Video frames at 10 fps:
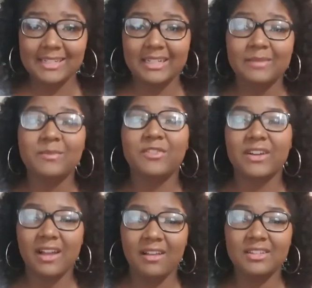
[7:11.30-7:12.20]
My
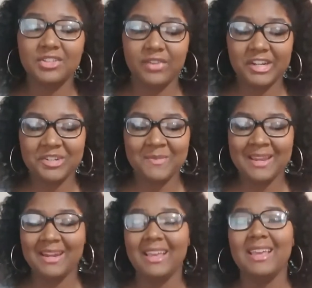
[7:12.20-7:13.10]
last tip for
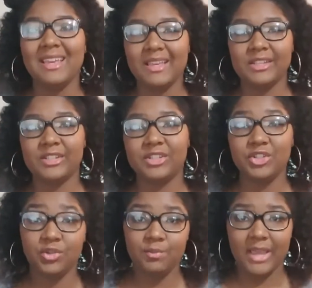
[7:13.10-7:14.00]
college freshmen
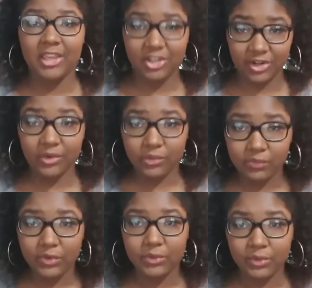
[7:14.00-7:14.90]
is to
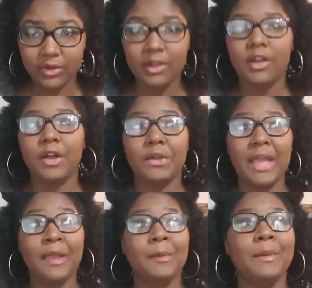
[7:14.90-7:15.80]
make your own
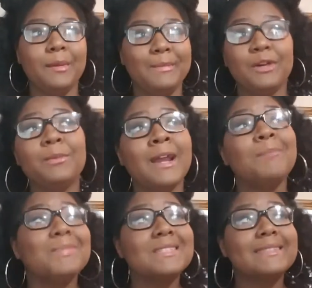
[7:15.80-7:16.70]
food, okay?
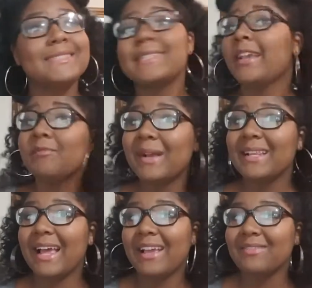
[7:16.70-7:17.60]
Meal prep
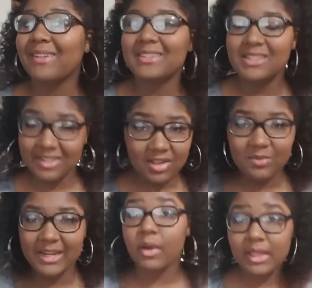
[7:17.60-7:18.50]
saved my
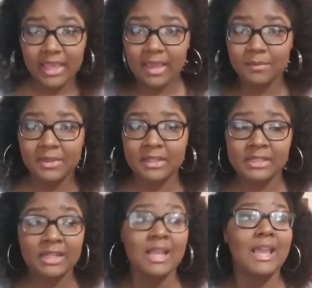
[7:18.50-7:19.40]
life. You can go
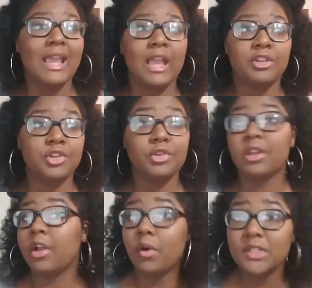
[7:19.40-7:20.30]
on campus
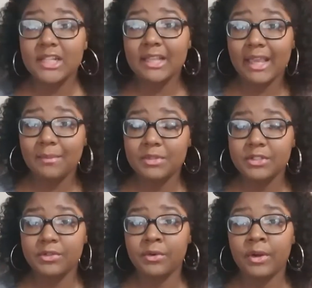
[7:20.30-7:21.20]
and you can go
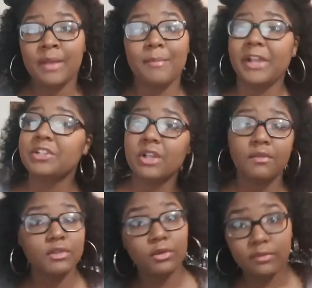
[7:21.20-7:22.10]
into the campus
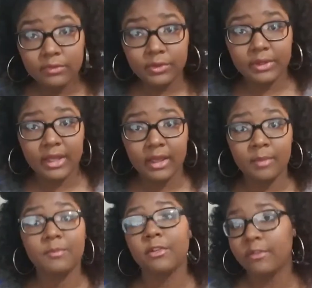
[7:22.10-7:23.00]
store and buy yourself a little
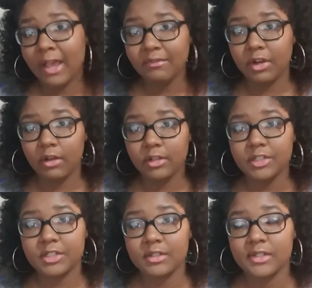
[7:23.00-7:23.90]
fruit cup for
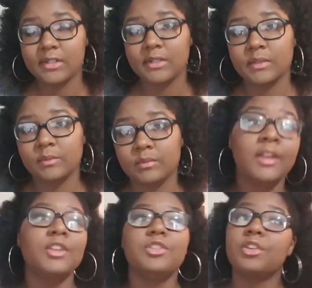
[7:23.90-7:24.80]

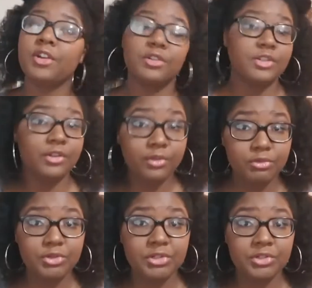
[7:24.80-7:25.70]
$5. Or you
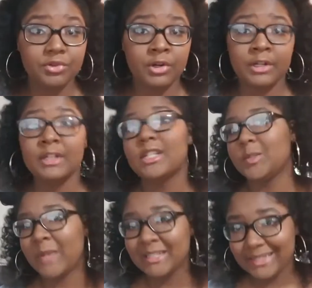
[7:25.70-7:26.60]
can go to the grocery
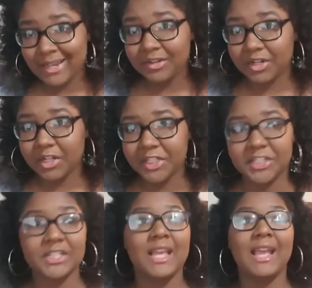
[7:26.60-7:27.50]
store,
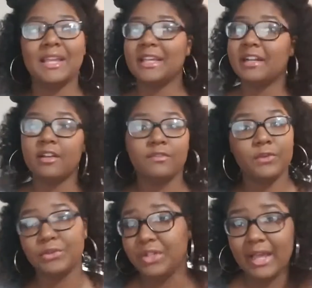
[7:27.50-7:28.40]
spend $10
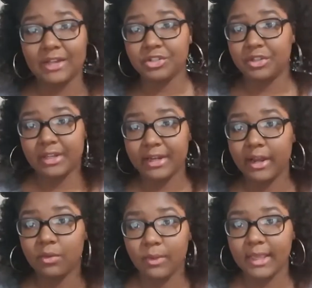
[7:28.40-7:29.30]
and get enough fruit to
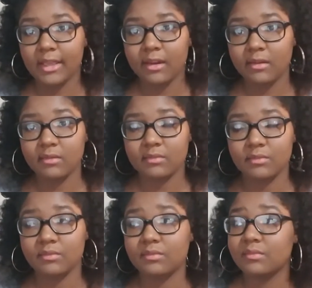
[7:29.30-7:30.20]
last you the entire
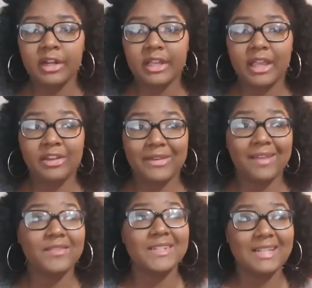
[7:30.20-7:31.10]
week. It takes more
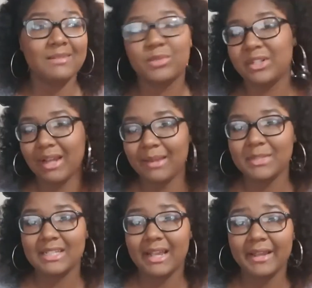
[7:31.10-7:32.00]
work and you have to
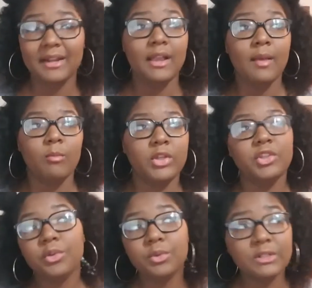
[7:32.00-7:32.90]
set more time
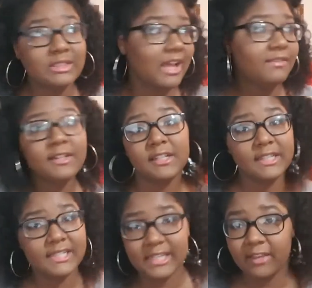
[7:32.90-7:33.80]
aside, but you
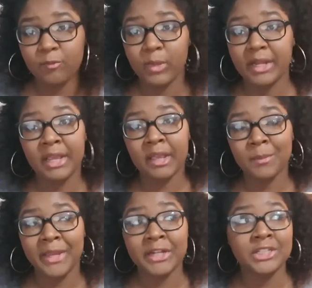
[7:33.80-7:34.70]
will definitely
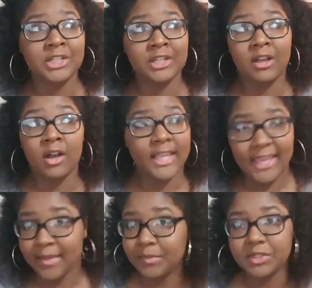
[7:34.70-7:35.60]
save money
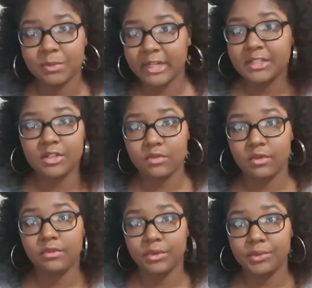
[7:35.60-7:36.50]
compared to
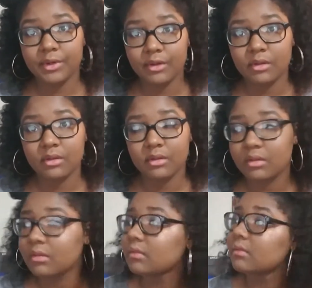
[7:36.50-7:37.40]
on-campus prices for food.